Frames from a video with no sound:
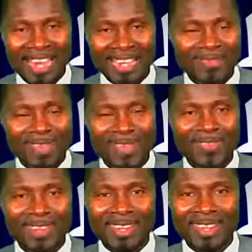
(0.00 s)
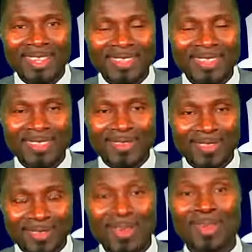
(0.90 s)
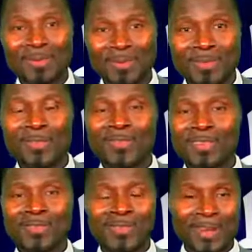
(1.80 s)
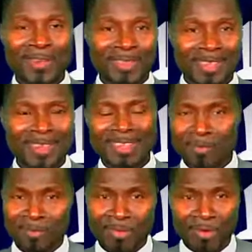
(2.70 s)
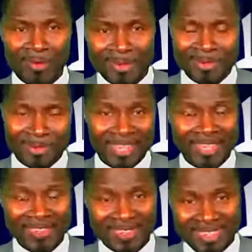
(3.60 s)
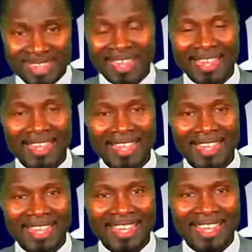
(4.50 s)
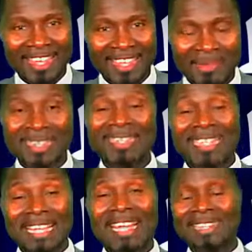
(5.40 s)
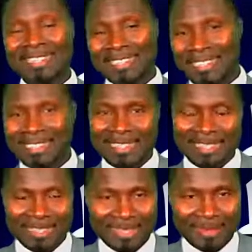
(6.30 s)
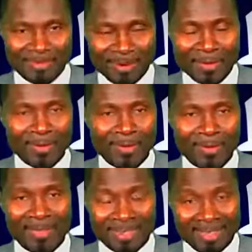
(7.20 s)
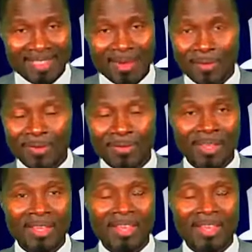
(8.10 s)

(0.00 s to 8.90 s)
And eventually, he was not happy because we were not telling him what he wanted to hear. But in the end, he probably got less than what